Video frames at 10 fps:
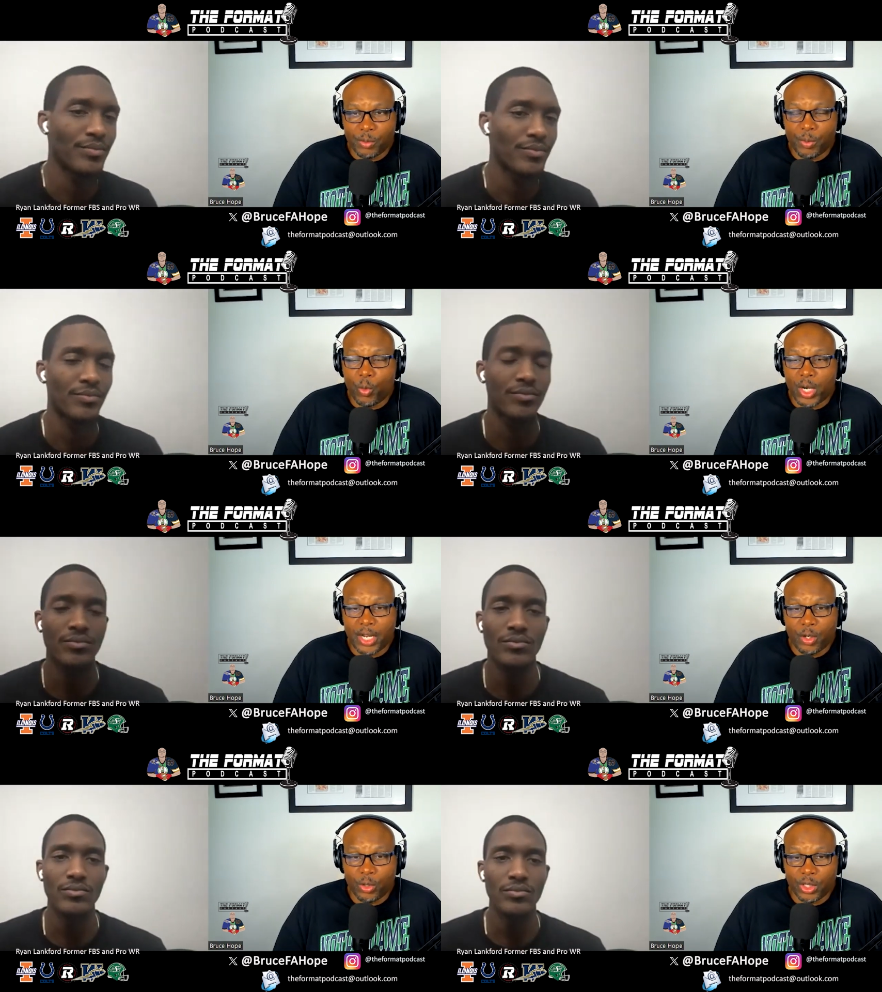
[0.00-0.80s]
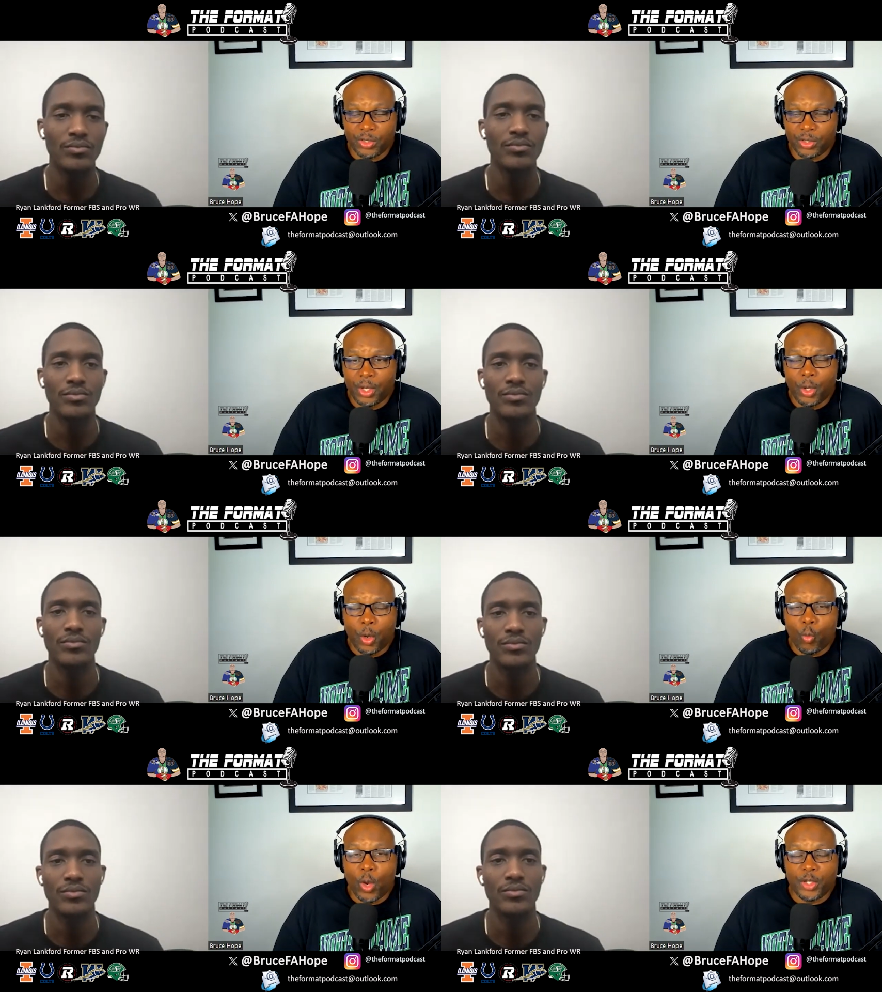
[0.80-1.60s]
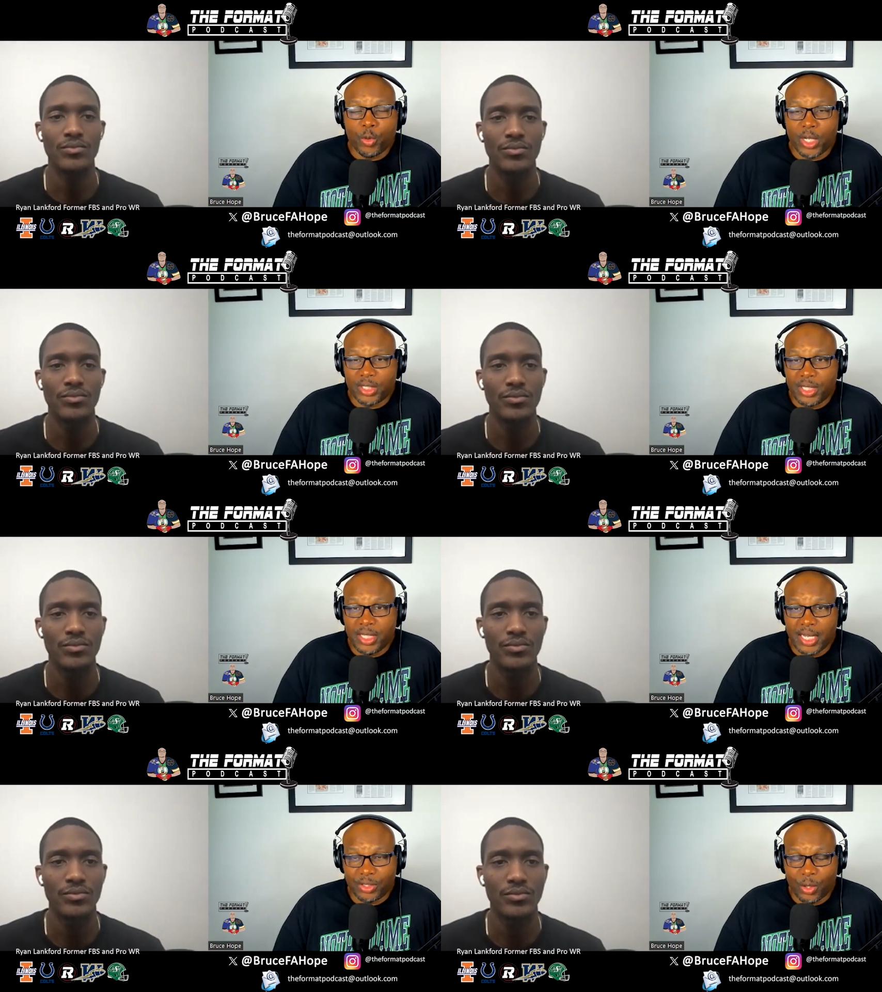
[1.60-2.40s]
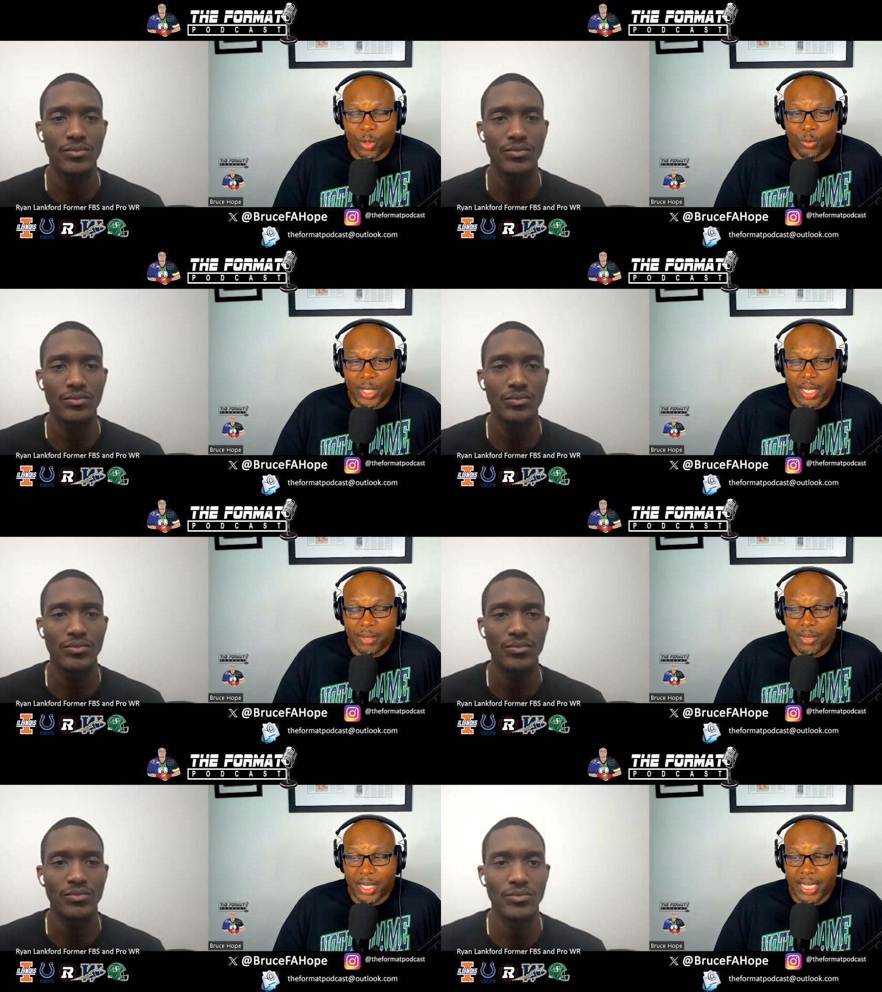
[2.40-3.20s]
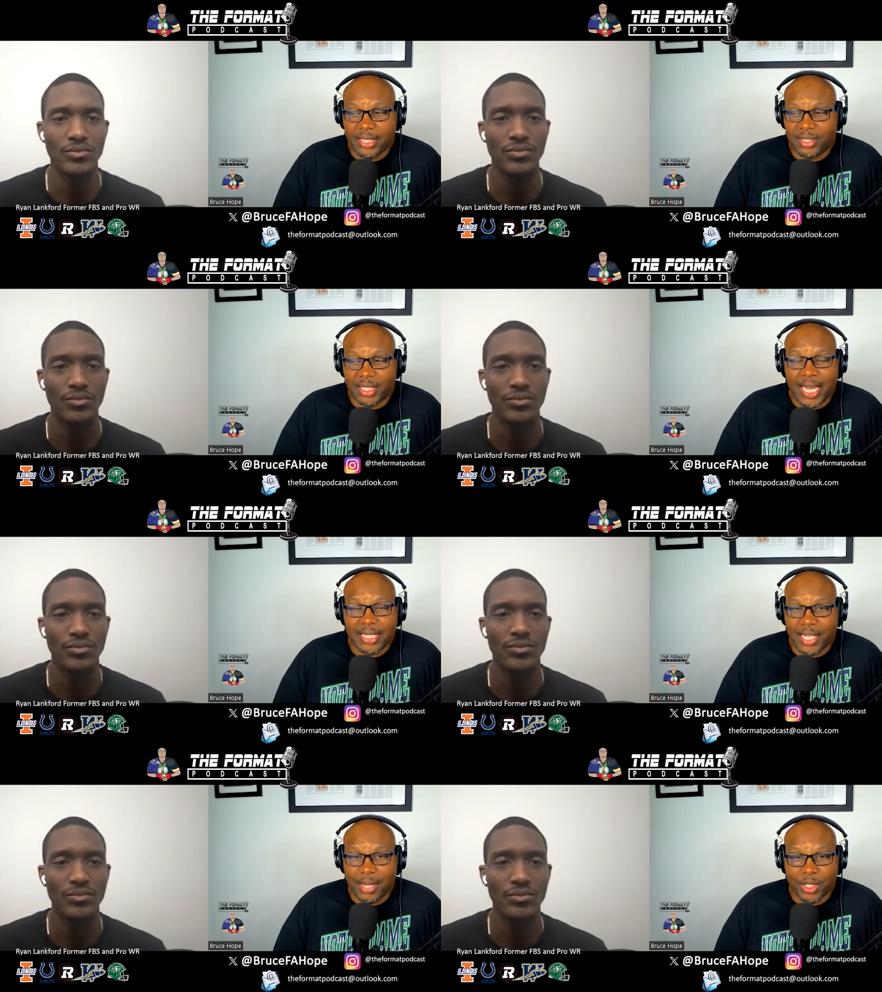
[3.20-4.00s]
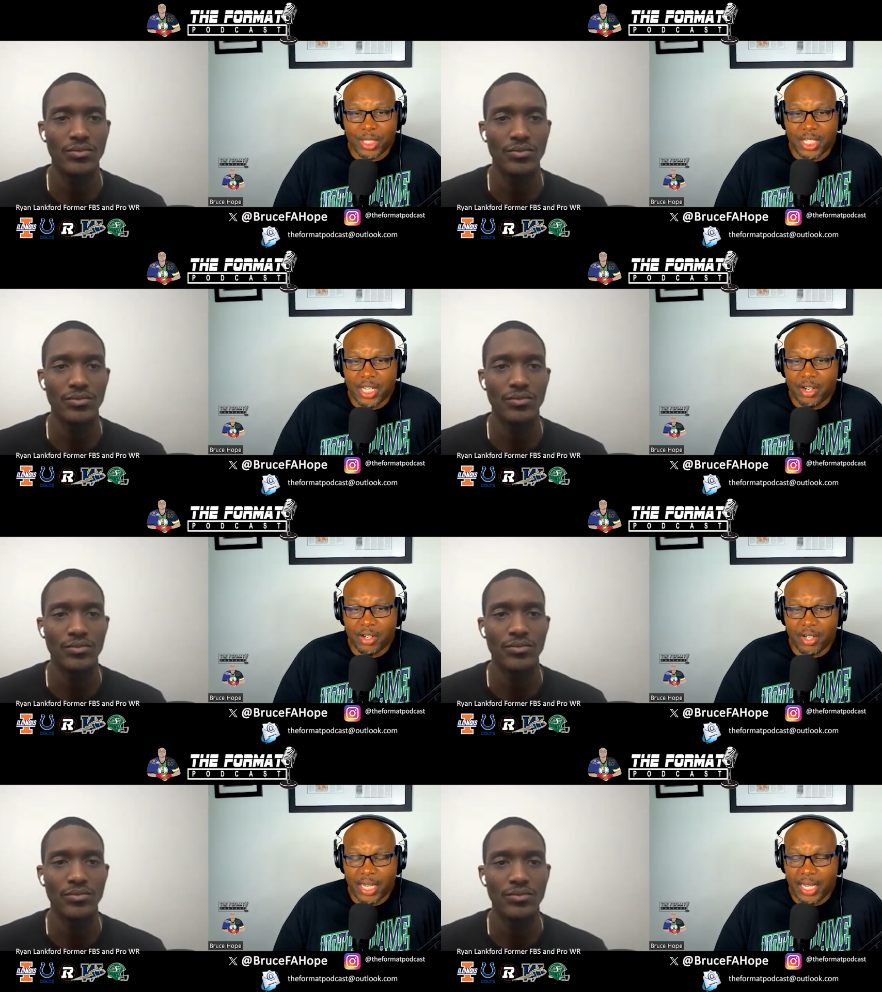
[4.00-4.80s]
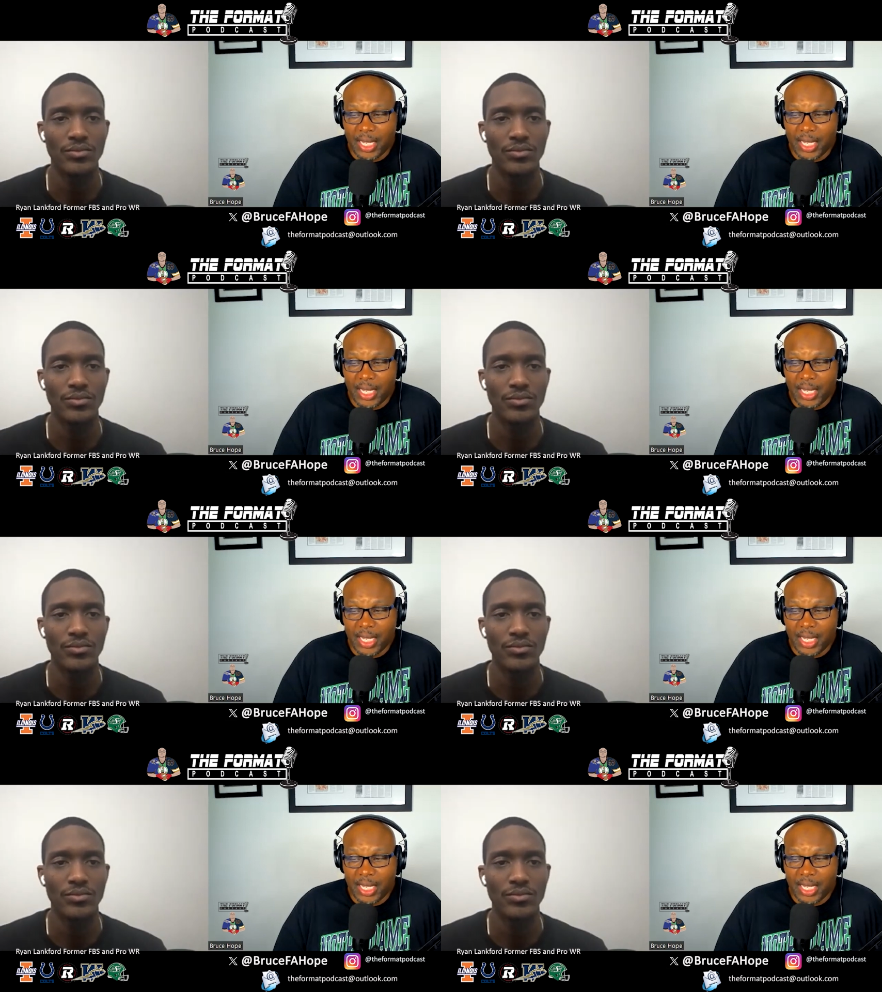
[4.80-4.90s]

Speaker 1: Right. But what I noticed when USC has the home game, it's the last game of the year